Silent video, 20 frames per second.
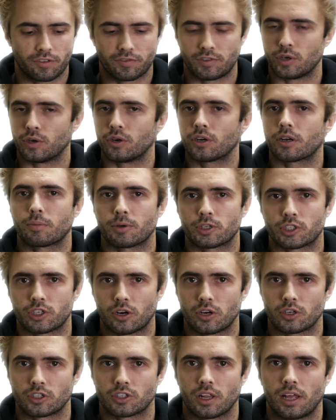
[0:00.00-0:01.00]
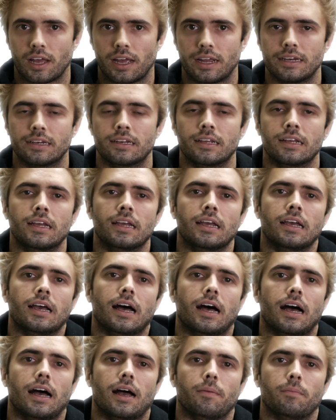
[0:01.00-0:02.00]
If you hook up a charge line,
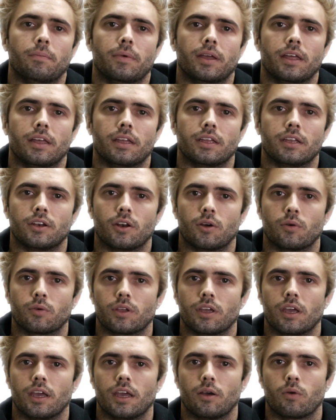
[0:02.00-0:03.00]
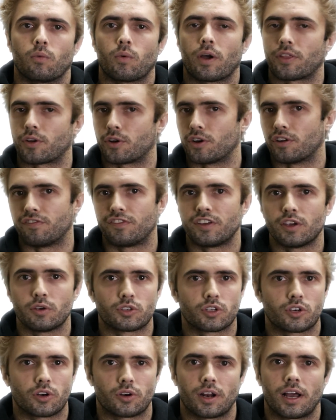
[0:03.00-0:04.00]
whether you
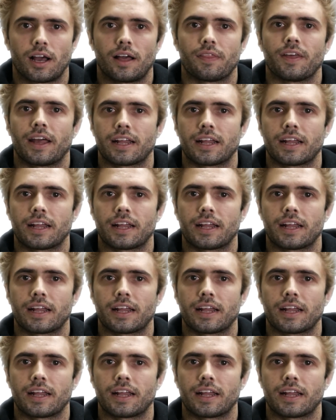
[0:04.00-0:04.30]
fuse it or not,